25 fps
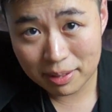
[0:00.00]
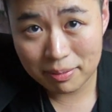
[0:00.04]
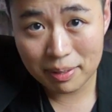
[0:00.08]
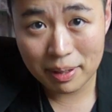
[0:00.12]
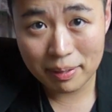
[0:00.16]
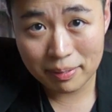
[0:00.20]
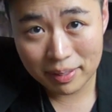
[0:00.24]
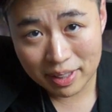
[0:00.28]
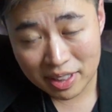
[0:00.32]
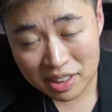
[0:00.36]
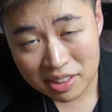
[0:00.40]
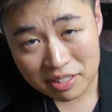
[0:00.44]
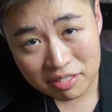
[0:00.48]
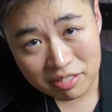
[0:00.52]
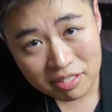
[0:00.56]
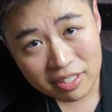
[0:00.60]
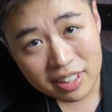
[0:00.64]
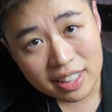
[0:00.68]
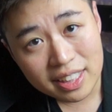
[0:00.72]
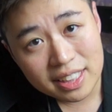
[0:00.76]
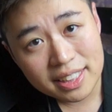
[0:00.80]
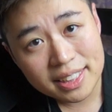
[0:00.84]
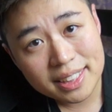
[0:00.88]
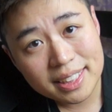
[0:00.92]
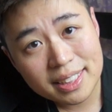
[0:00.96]
my best
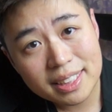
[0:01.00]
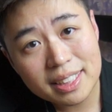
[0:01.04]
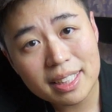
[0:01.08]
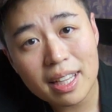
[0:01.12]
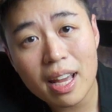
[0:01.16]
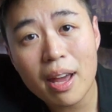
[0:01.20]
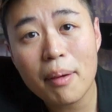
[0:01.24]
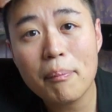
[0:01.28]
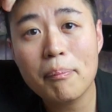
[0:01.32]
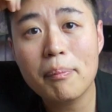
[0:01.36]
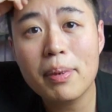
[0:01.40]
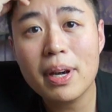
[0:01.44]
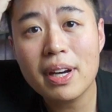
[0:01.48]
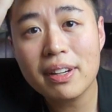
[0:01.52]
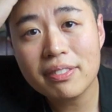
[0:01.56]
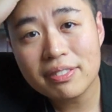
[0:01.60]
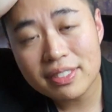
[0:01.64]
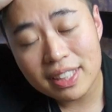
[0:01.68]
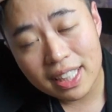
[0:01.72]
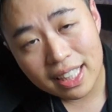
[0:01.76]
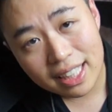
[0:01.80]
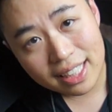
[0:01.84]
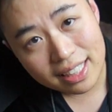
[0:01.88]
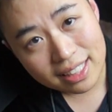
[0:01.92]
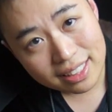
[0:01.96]
friends'
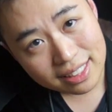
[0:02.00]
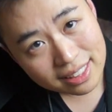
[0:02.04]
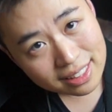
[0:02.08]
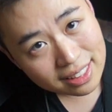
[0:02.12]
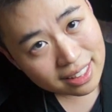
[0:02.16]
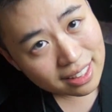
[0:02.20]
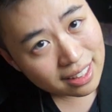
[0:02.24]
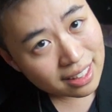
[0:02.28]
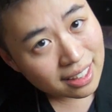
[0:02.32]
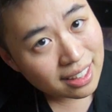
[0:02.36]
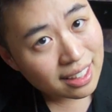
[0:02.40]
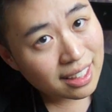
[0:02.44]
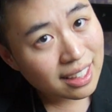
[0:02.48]
birthdays.